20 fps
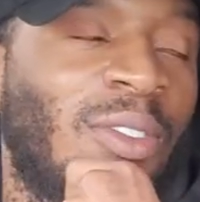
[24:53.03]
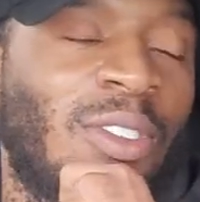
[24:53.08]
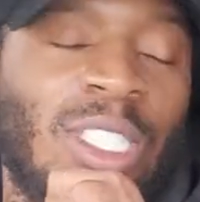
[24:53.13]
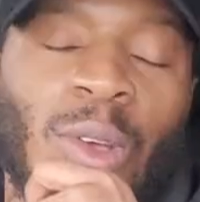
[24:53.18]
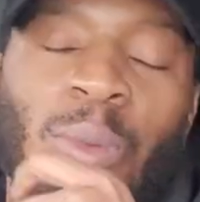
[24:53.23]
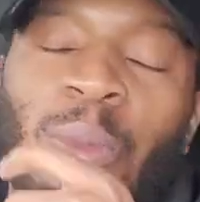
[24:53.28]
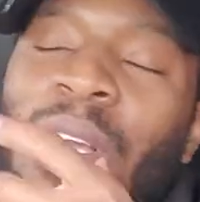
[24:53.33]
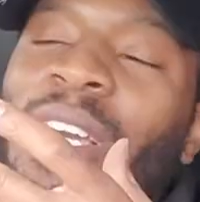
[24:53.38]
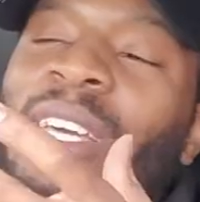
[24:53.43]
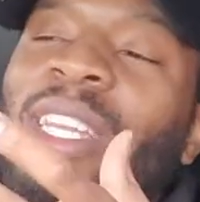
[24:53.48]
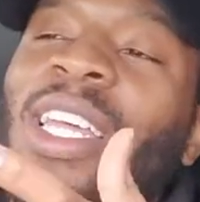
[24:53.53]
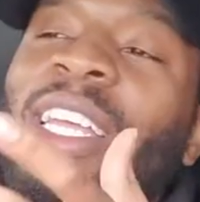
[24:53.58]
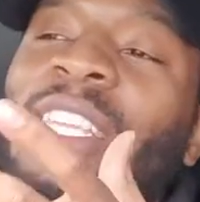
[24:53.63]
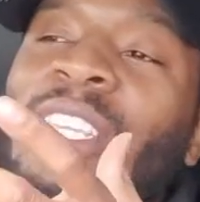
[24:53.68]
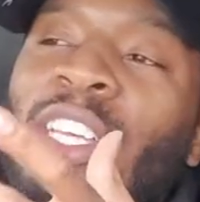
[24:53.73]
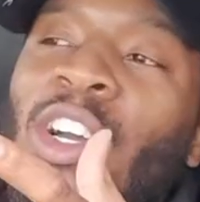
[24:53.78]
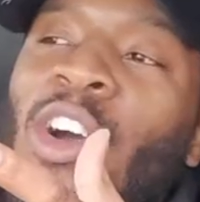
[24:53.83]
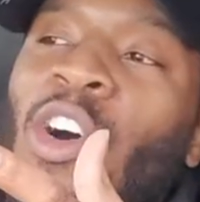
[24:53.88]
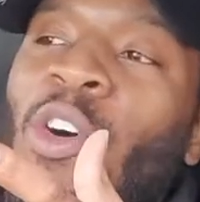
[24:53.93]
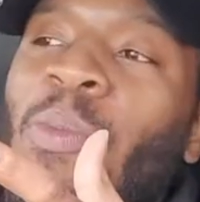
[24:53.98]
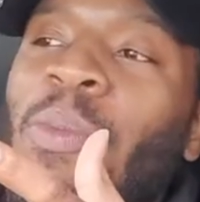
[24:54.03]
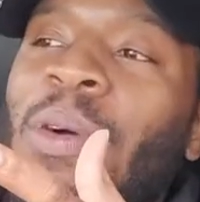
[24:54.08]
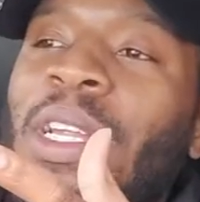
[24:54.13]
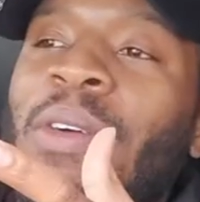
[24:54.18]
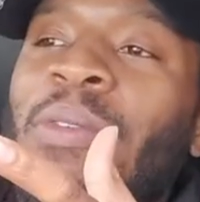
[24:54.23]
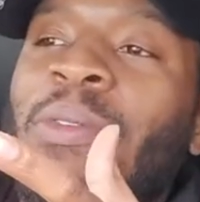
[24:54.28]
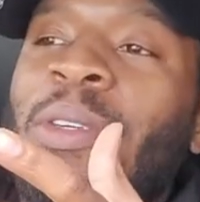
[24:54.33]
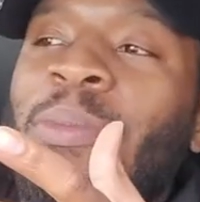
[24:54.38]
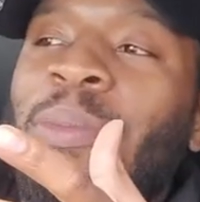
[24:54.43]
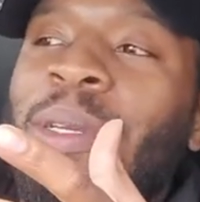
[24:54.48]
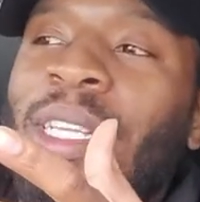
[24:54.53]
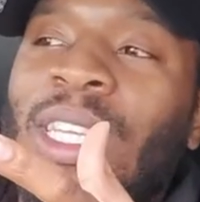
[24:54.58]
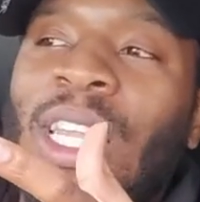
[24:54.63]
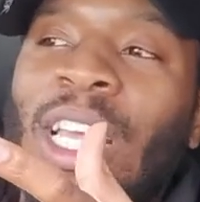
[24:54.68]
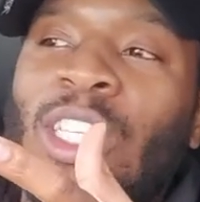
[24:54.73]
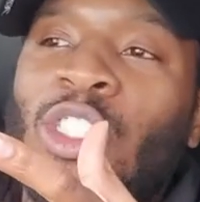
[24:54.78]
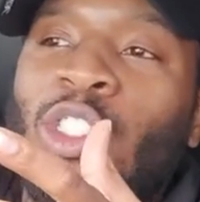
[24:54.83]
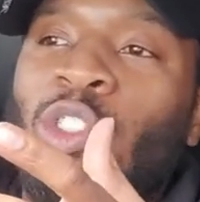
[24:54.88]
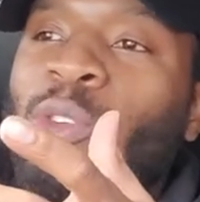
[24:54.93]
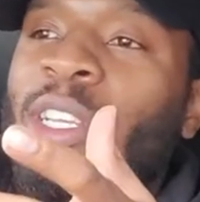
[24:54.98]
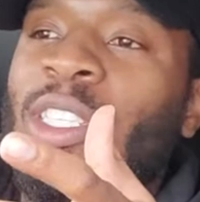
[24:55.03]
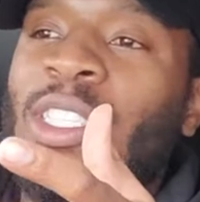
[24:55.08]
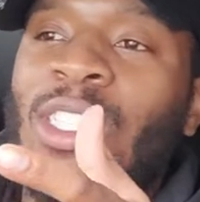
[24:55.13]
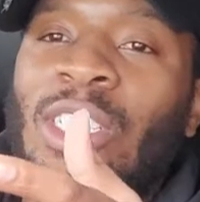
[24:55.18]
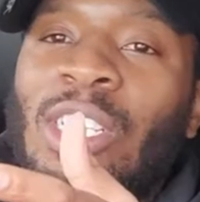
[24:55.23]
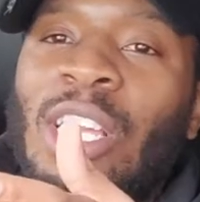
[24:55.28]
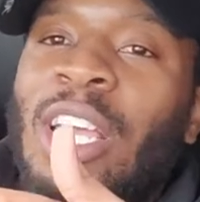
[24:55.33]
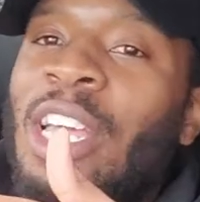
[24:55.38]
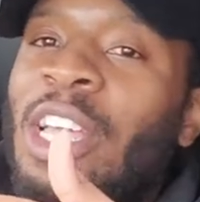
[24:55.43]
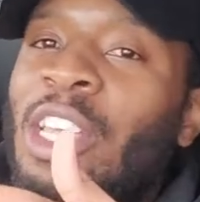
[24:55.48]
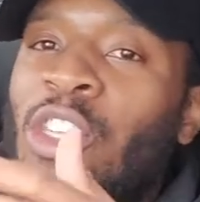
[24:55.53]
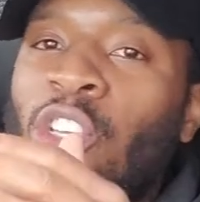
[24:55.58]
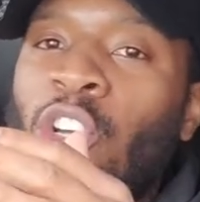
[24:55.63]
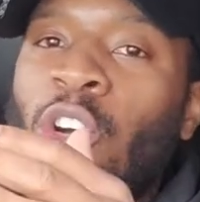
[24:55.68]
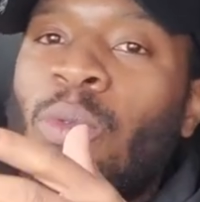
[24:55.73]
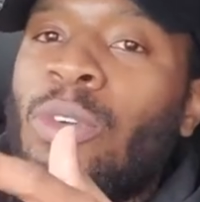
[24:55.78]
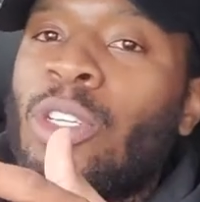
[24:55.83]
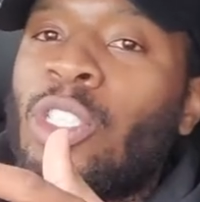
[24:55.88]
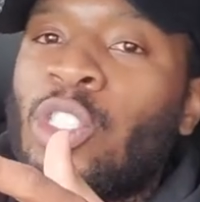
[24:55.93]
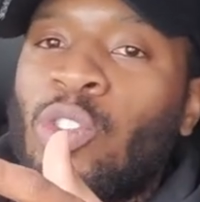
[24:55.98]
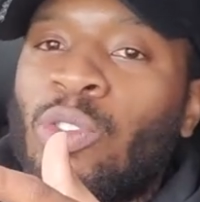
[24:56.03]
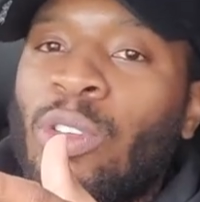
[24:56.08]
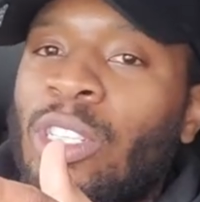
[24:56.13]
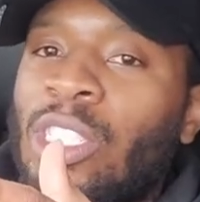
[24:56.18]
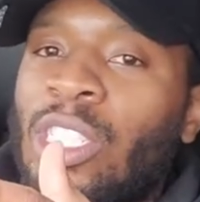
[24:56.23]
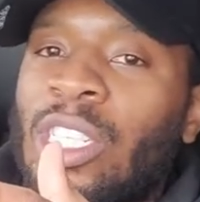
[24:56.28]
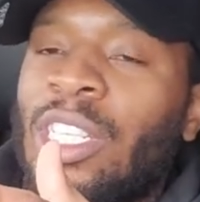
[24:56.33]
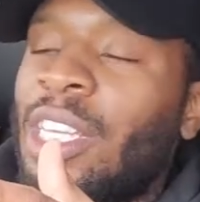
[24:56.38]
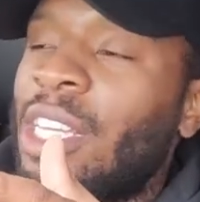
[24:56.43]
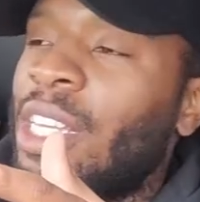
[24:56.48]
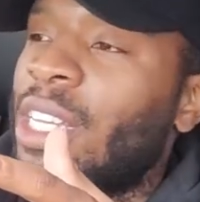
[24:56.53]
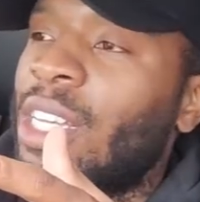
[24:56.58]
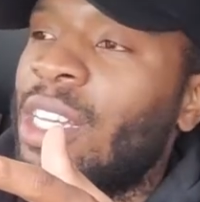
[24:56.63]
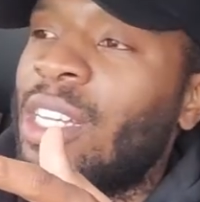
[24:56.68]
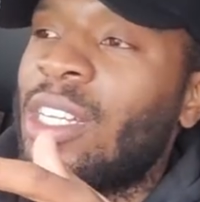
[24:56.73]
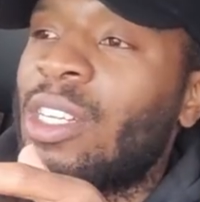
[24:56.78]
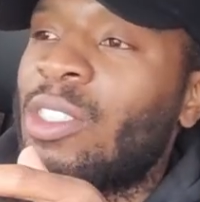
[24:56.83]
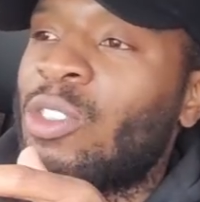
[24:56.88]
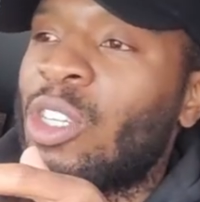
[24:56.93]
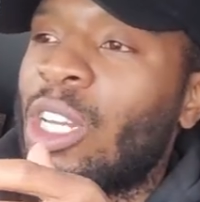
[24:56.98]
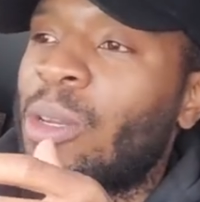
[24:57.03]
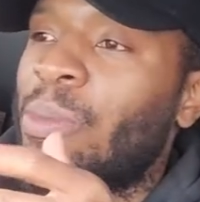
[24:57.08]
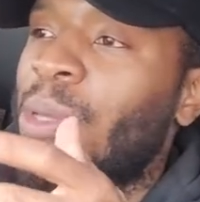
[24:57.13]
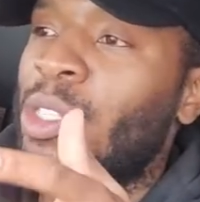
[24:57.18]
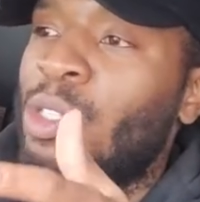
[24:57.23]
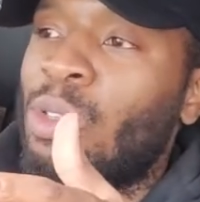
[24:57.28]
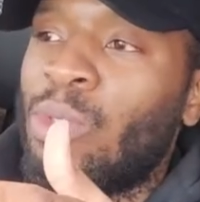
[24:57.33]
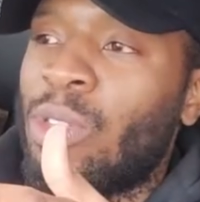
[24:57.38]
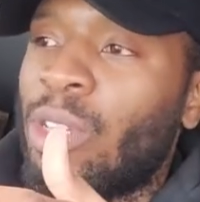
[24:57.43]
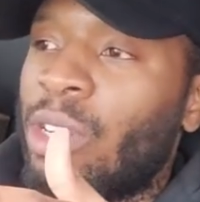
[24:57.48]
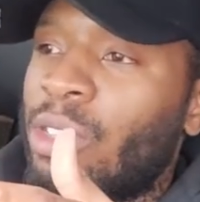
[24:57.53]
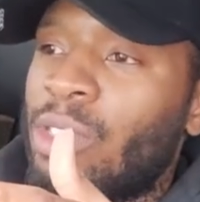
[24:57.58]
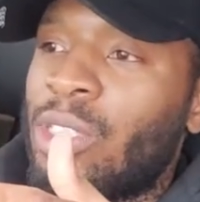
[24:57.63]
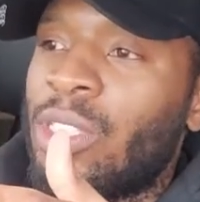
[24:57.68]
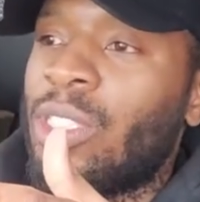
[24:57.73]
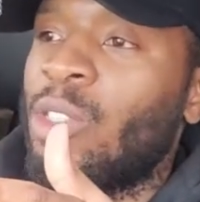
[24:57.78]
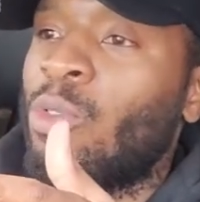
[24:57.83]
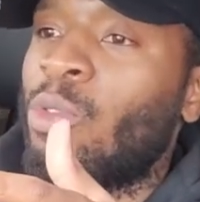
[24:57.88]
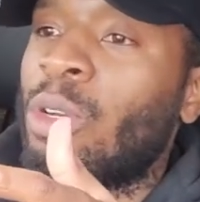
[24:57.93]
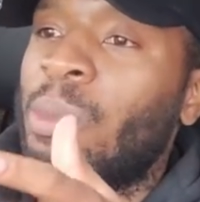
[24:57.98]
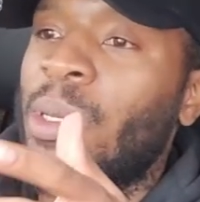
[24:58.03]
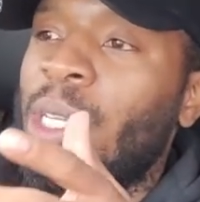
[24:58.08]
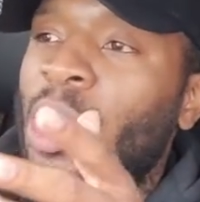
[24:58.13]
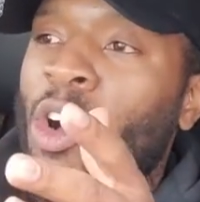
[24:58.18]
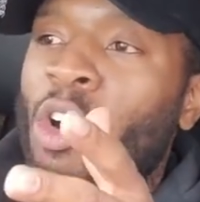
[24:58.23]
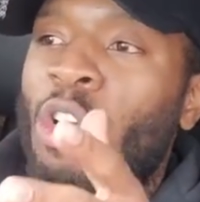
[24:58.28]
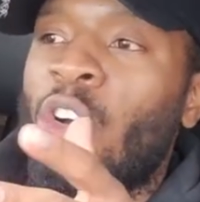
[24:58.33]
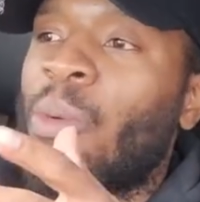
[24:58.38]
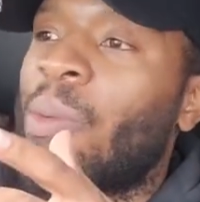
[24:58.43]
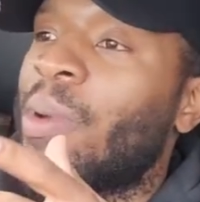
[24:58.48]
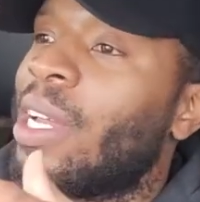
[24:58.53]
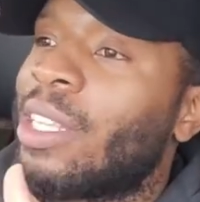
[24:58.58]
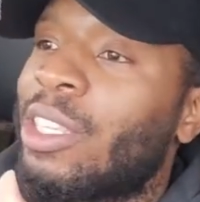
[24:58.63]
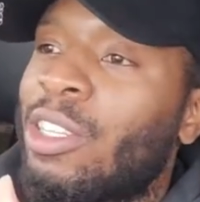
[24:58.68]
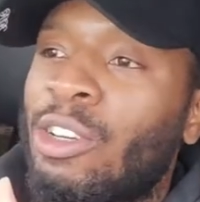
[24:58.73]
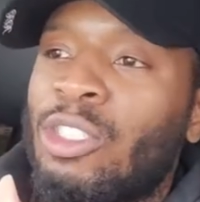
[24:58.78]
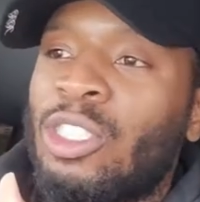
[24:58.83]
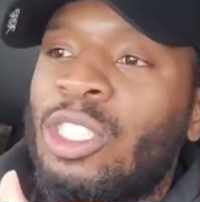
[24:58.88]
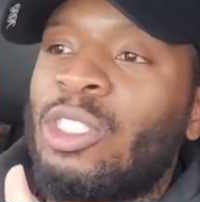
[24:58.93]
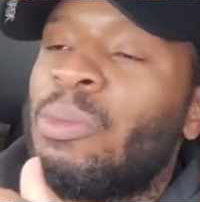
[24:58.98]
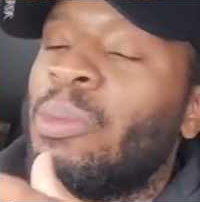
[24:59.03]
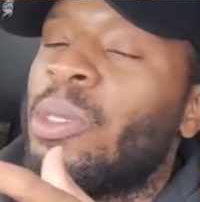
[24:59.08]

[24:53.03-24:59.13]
So we could have hit the goal, but that would have been like stretching. You don't want to stretch it and try to be too thirsty. You want to be hungry, but not thirsty.